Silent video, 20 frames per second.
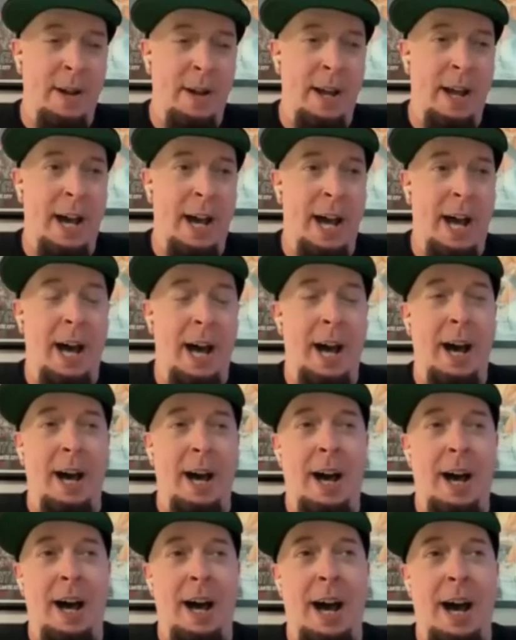down. Yourselves.
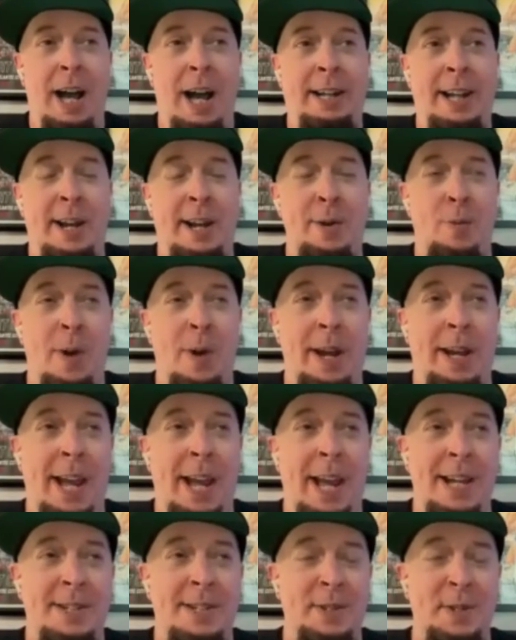I'd like a White
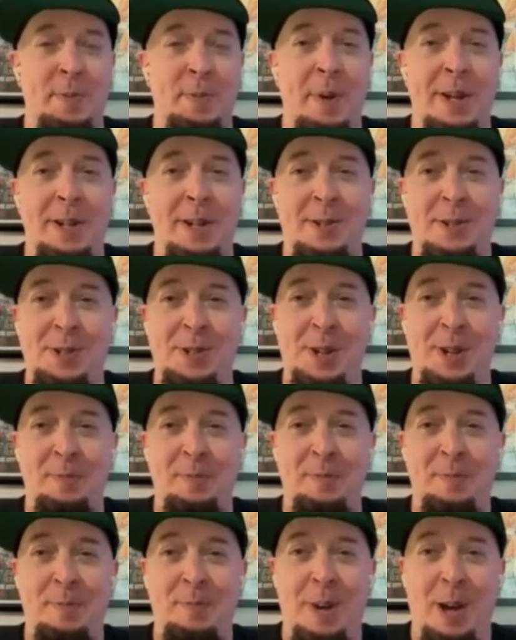Castle
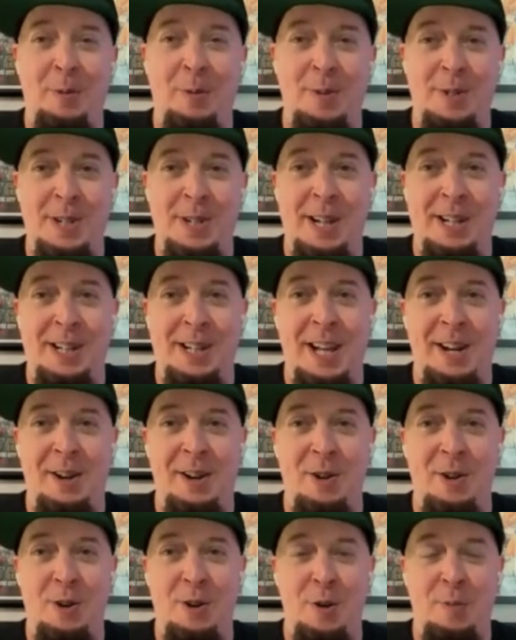sponsorship. I would take that
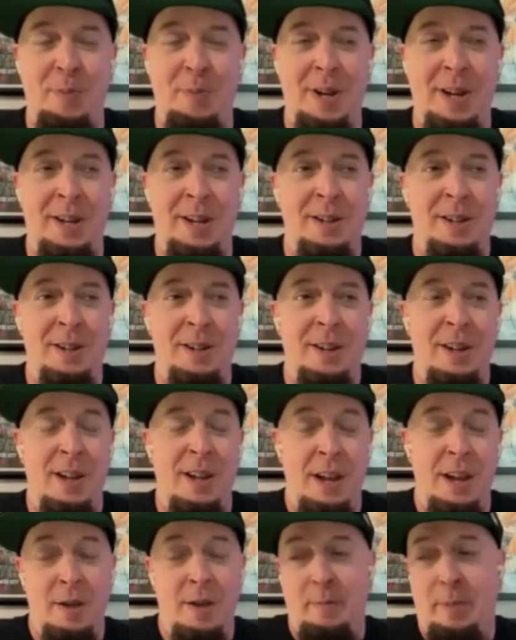in a heartbeat.
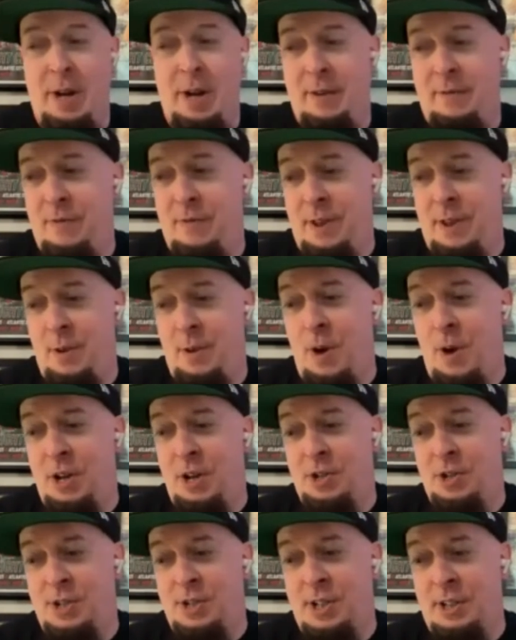But if they
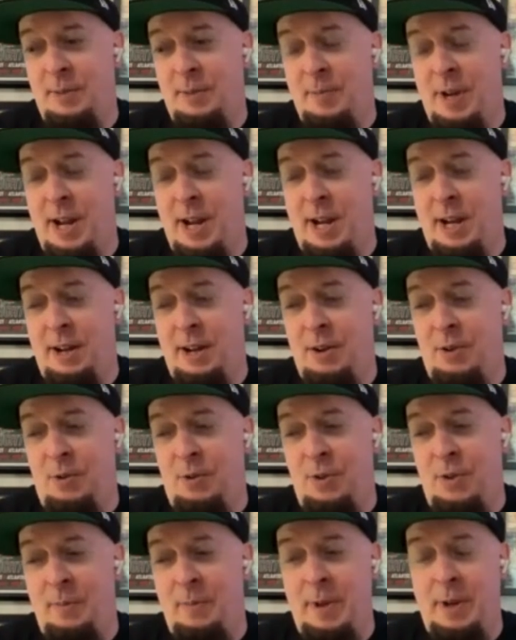want to just eliminate
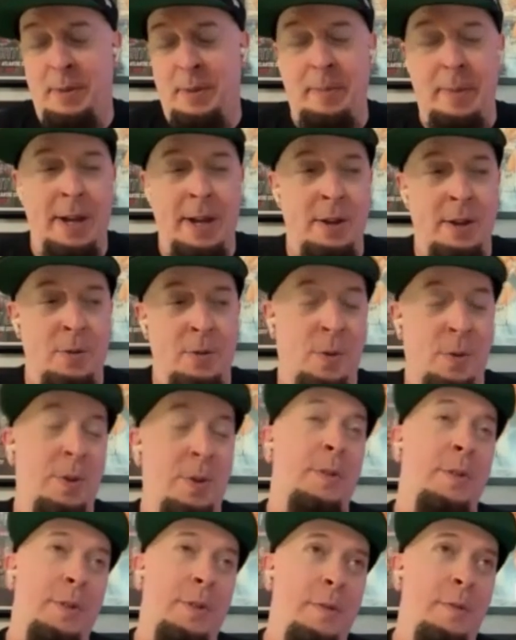all the middlemen
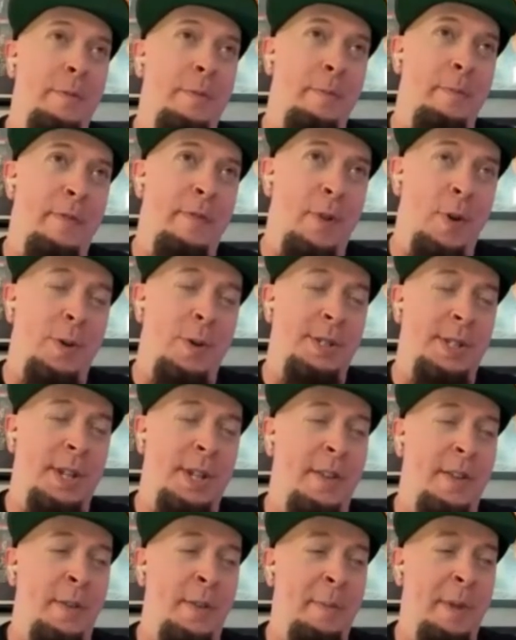or focus
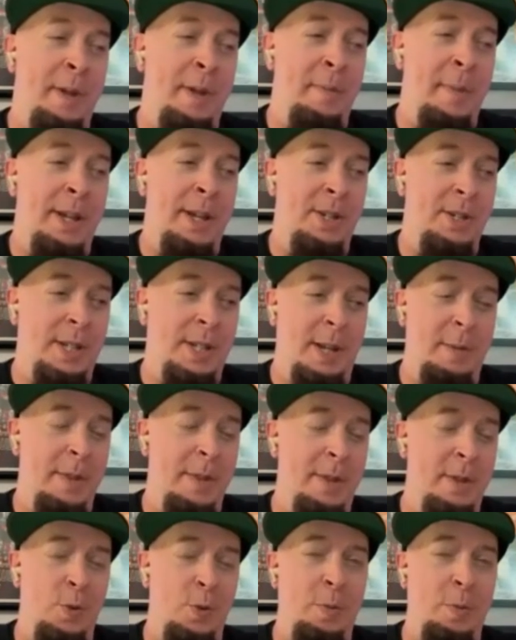it on the middlemen, just give
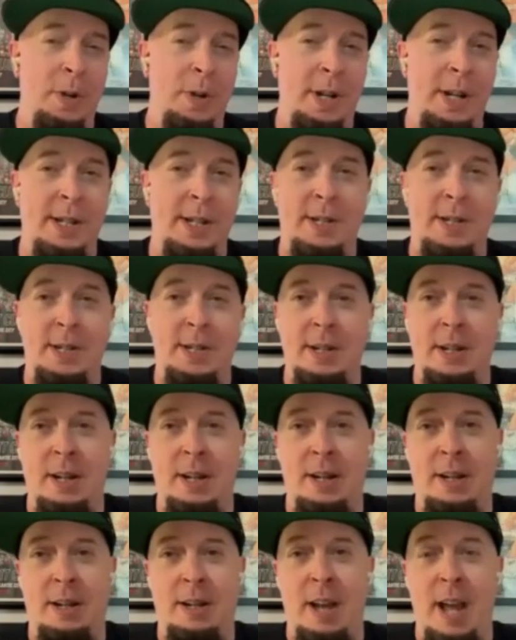me the Uber Eats
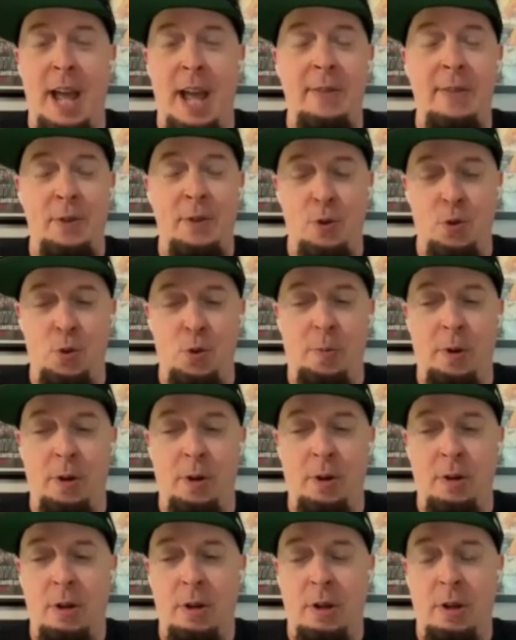uh, and the
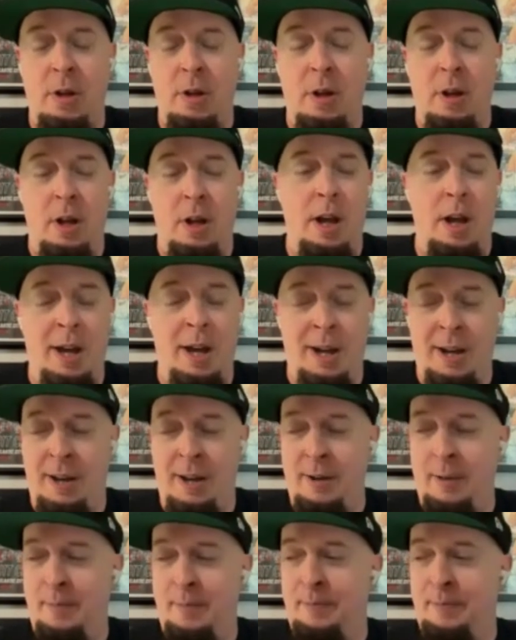Uber,
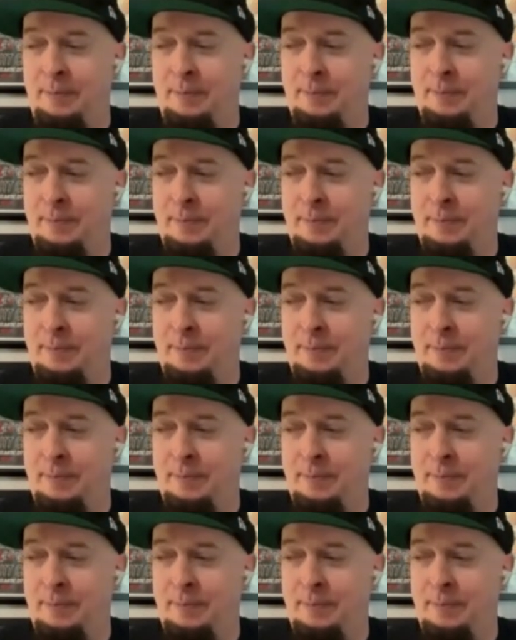uh,